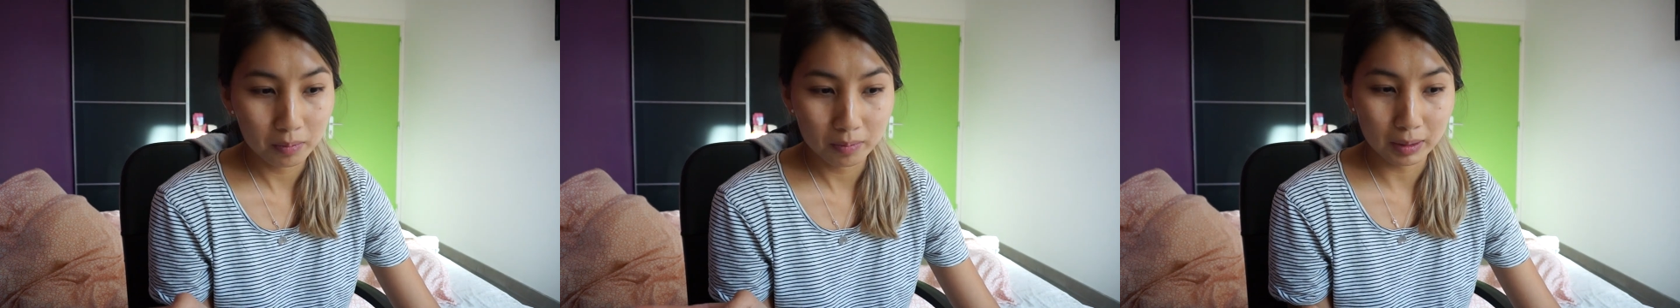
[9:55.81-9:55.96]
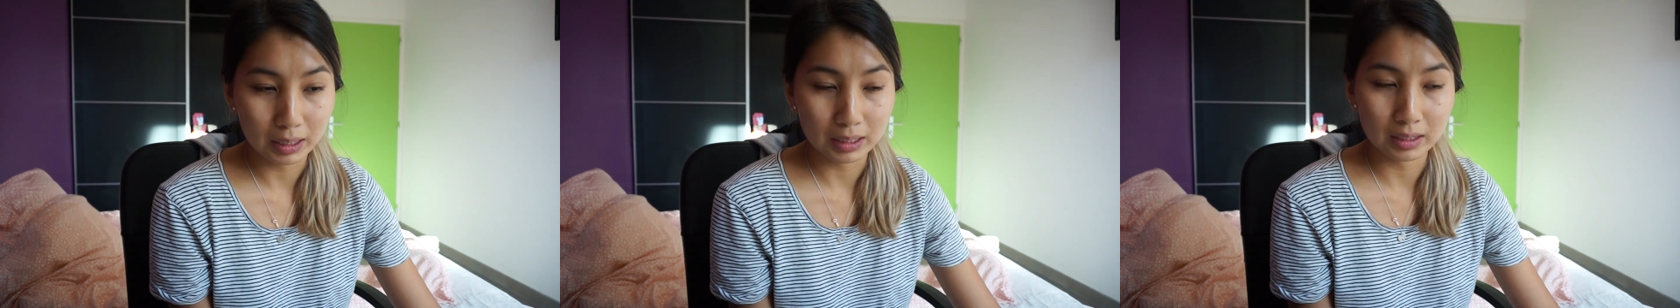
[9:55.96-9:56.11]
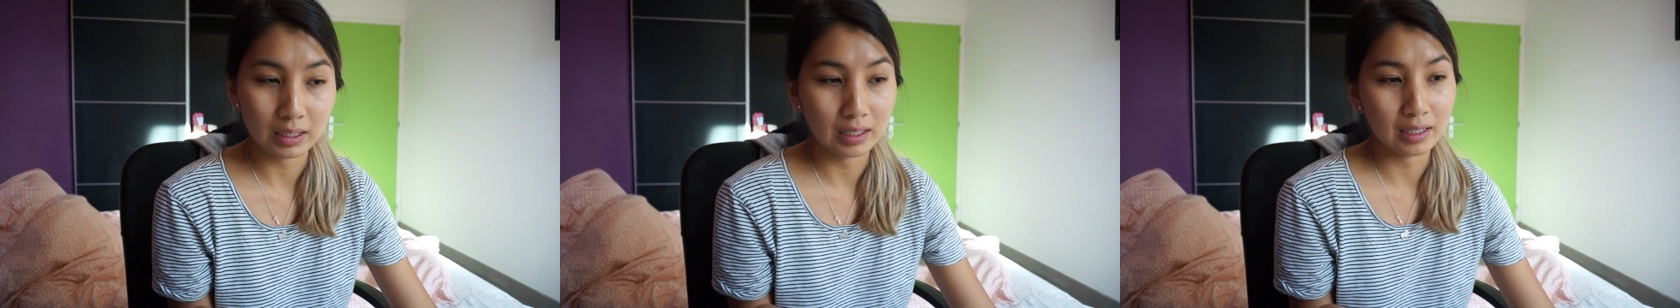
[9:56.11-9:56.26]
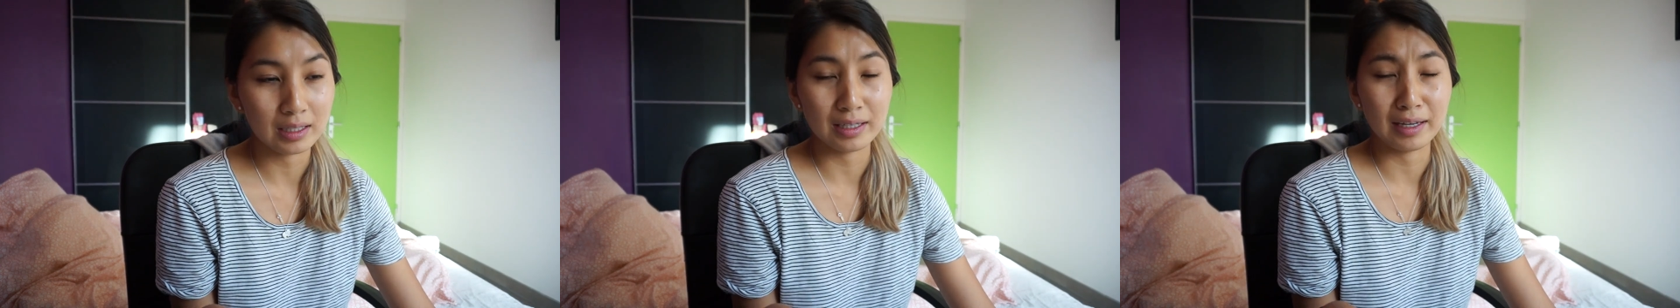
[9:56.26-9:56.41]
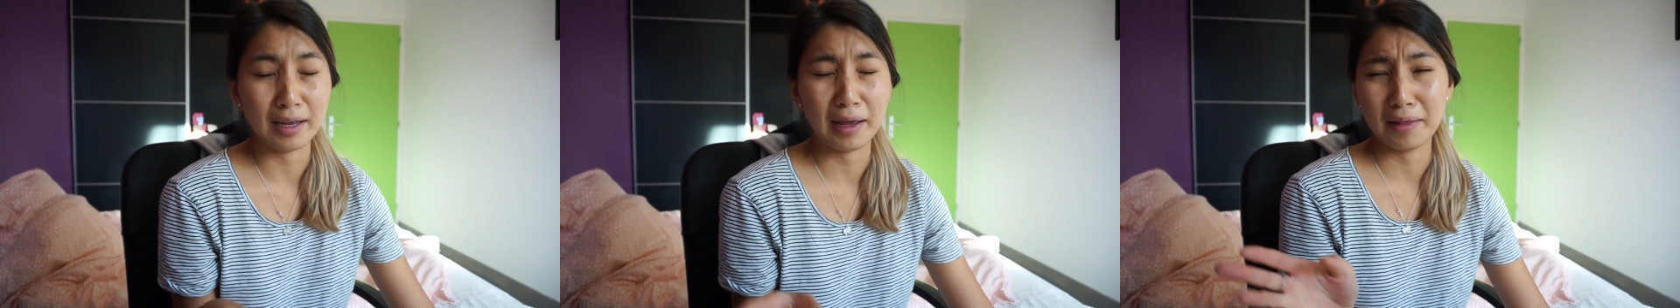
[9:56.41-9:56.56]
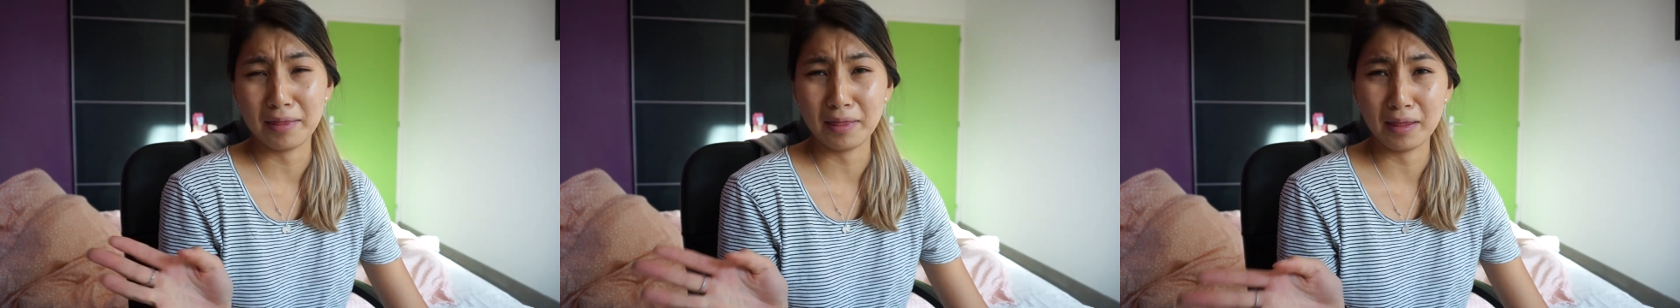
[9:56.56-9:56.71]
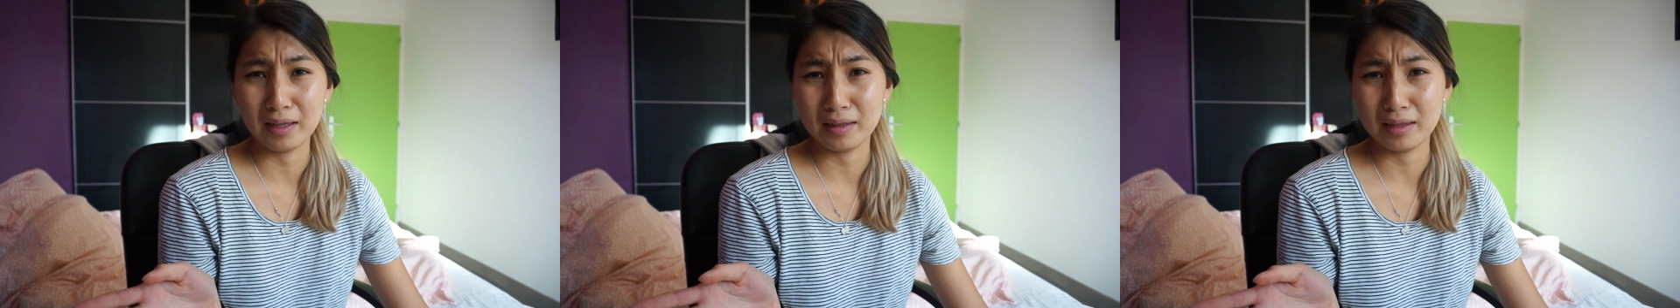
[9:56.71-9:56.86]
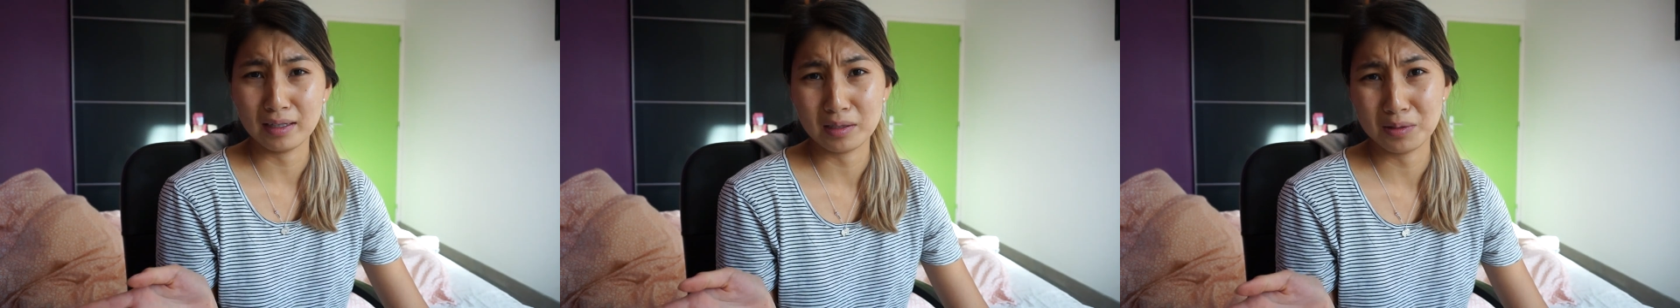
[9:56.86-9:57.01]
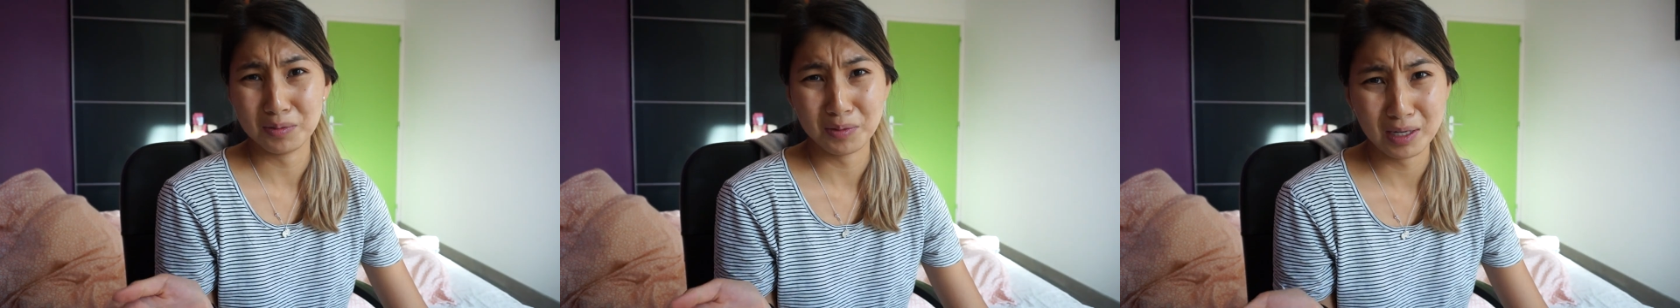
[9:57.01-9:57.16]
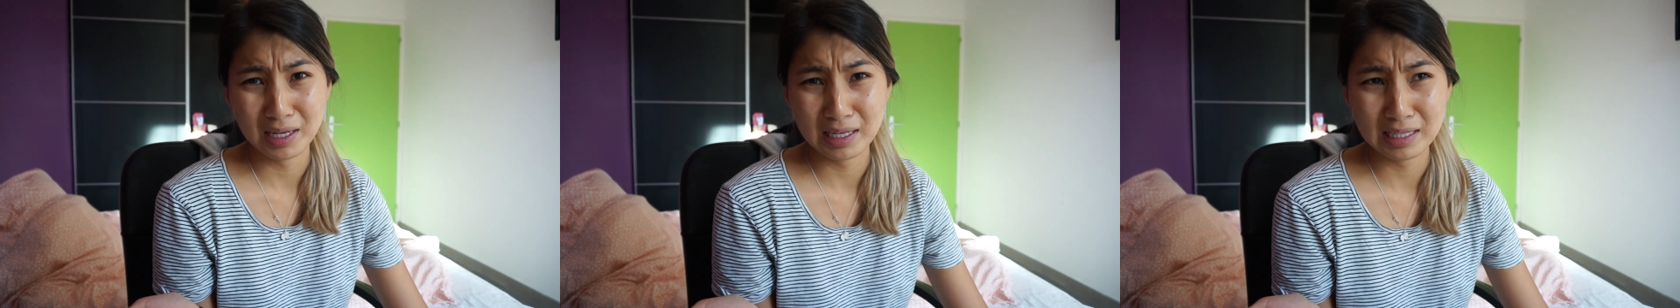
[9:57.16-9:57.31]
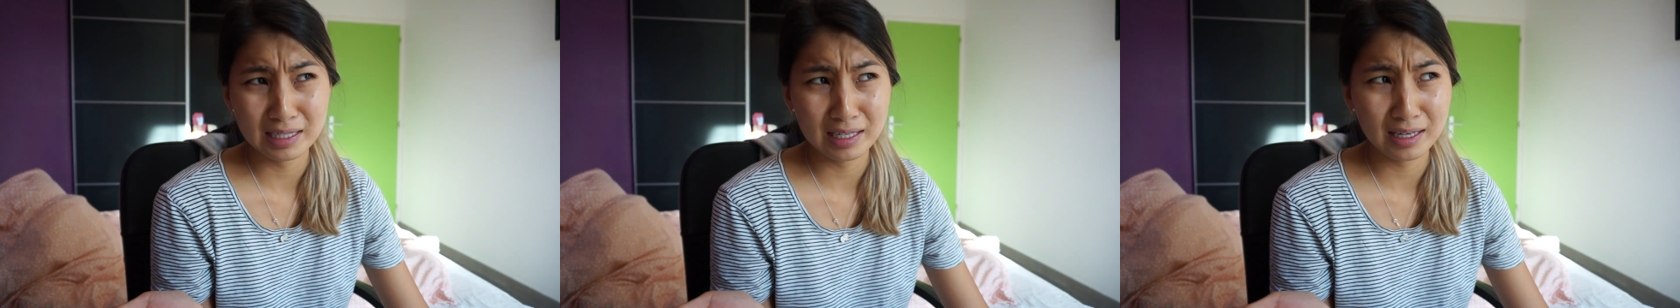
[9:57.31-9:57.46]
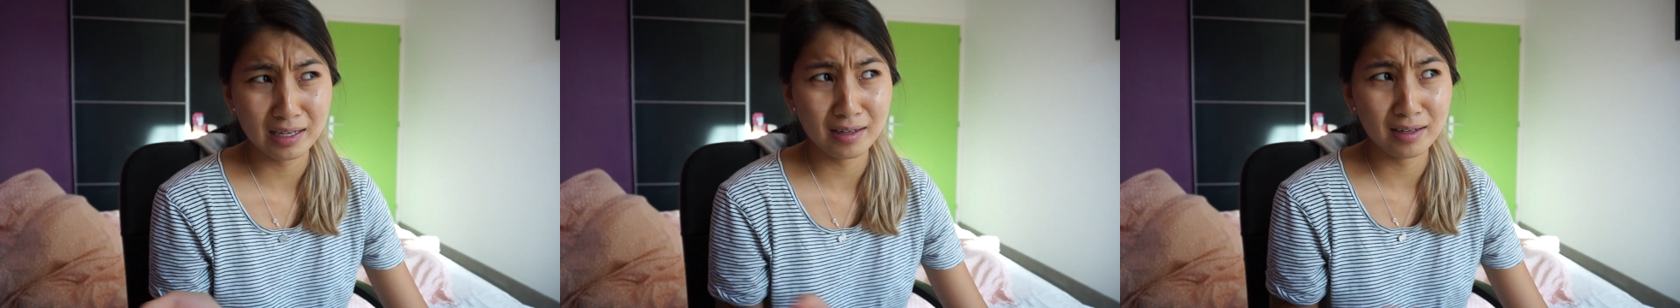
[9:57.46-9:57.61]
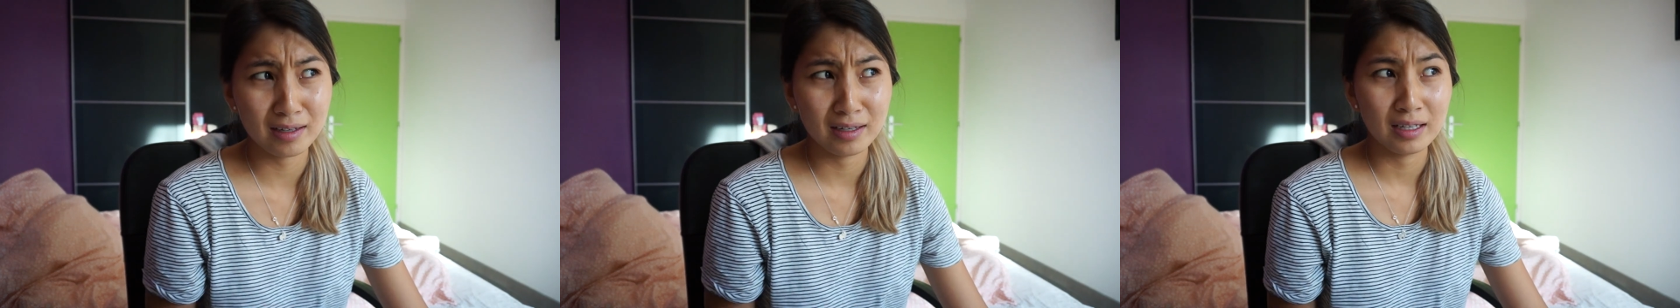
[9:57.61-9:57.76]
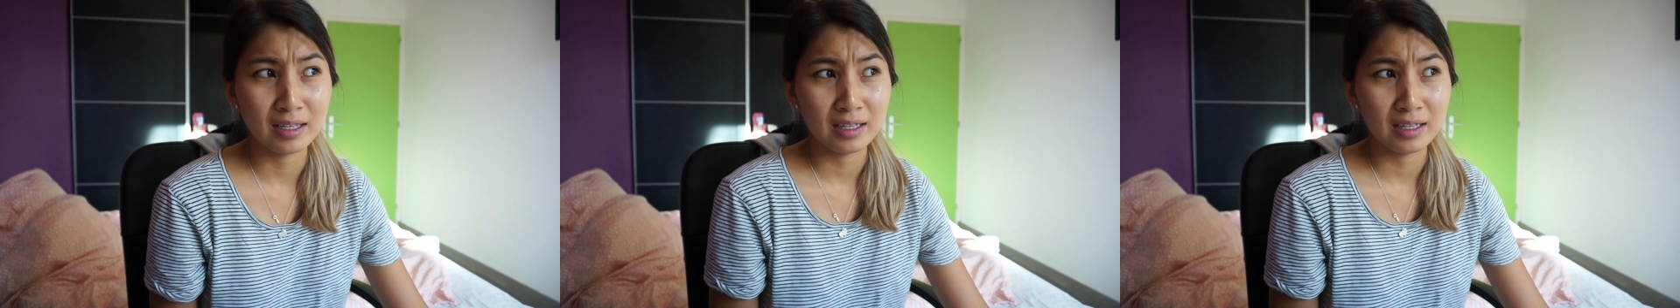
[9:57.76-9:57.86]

basically. I think that's what he said.